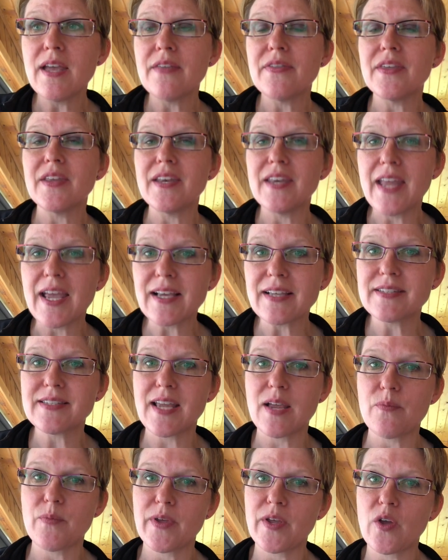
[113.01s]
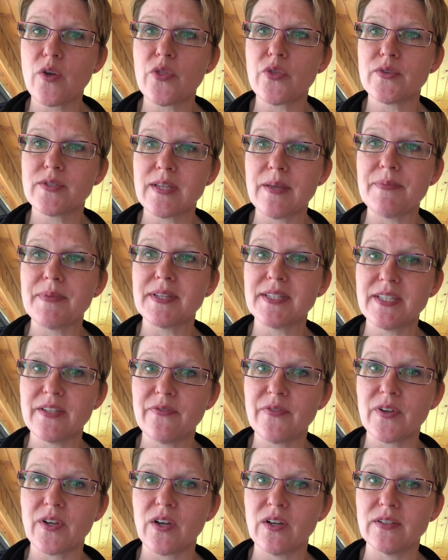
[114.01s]
the next time we go through something
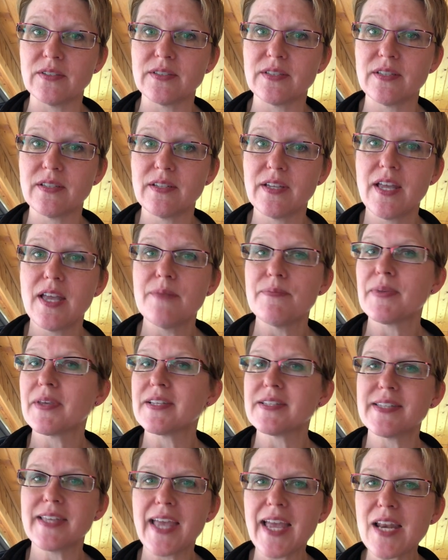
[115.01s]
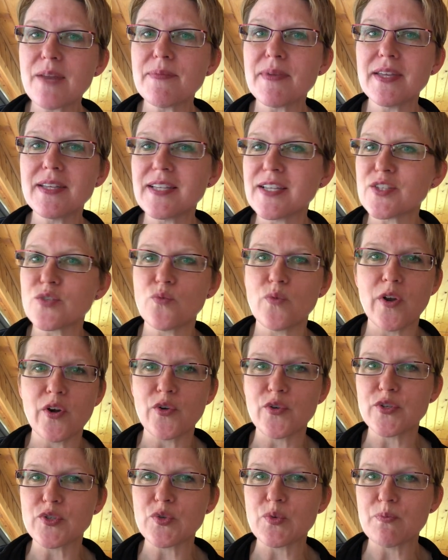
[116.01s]
difficult. Because the enemy doesn't
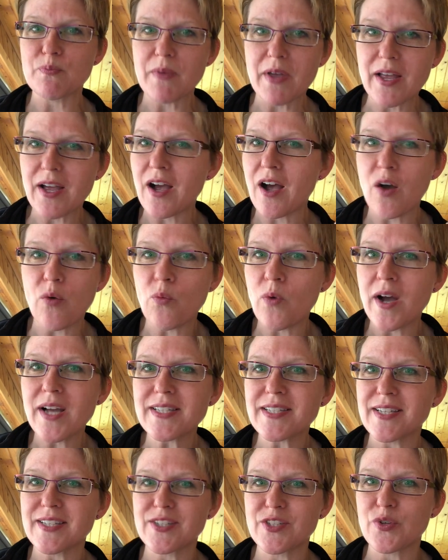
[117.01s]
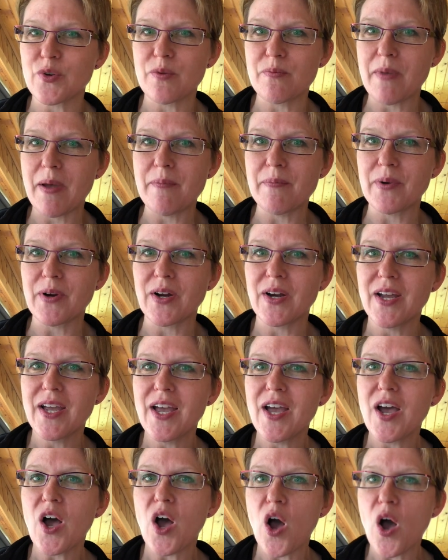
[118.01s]
want us to remember
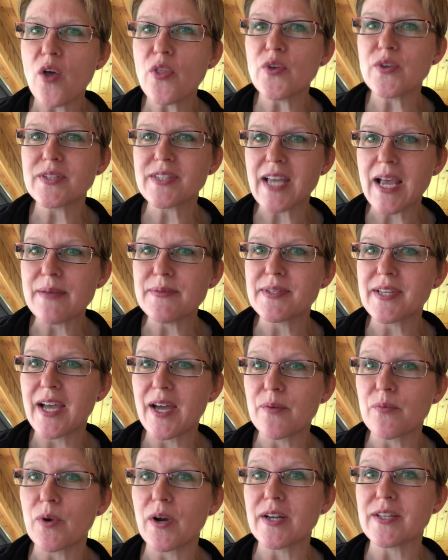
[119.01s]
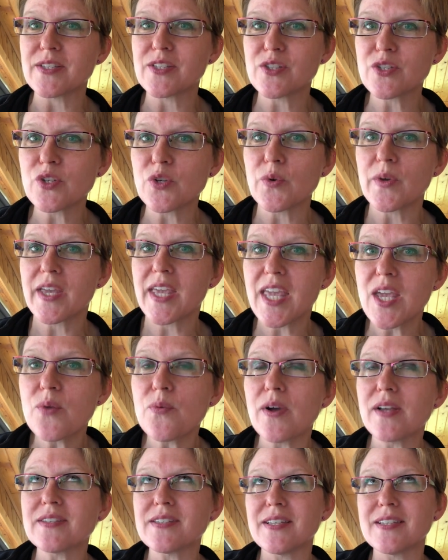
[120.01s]
all those times God brought us through. He
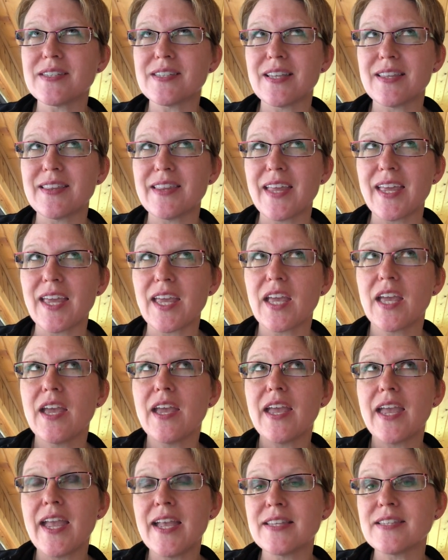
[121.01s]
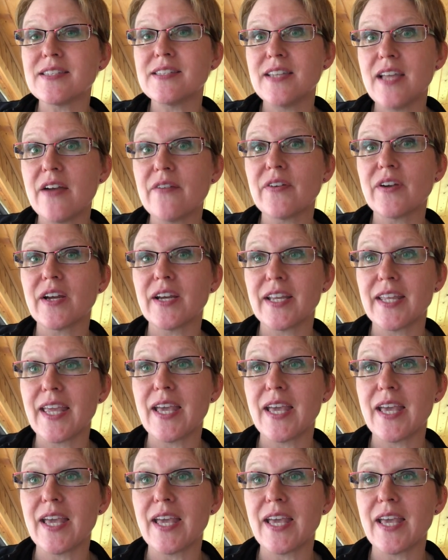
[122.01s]
wants us to think it's never going to